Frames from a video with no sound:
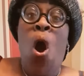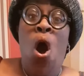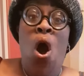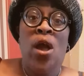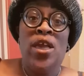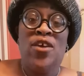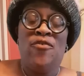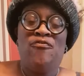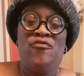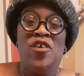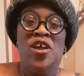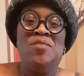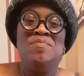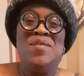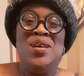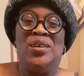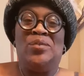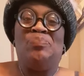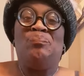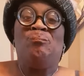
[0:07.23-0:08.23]
Oh, you're
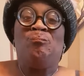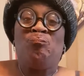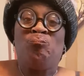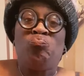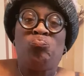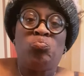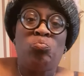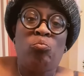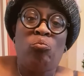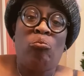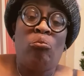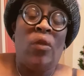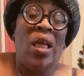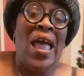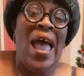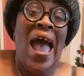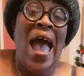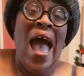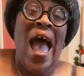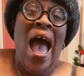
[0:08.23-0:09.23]
filming.
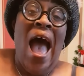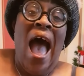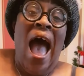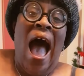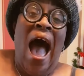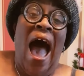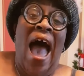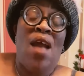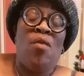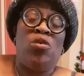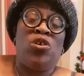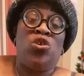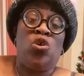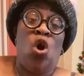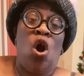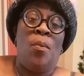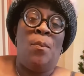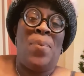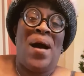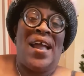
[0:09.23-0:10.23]
I would
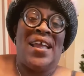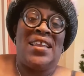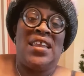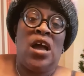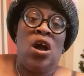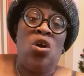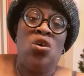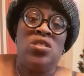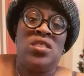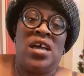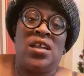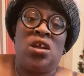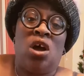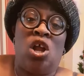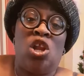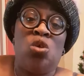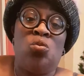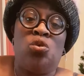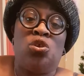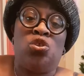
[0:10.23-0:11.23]
hope by now
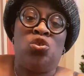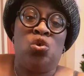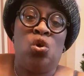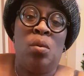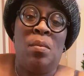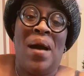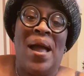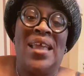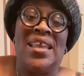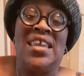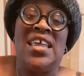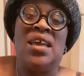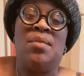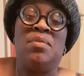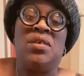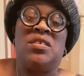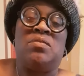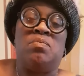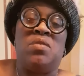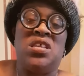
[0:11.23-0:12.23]
that Ollie would know my
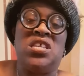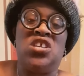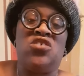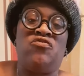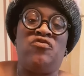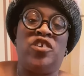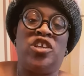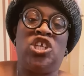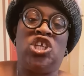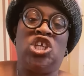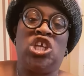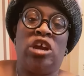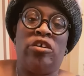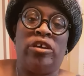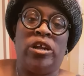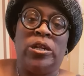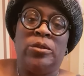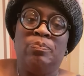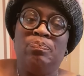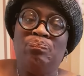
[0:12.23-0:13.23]
name is Mrs.
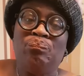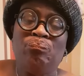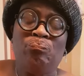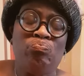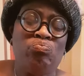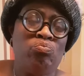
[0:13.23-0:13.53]
Fitzgerald.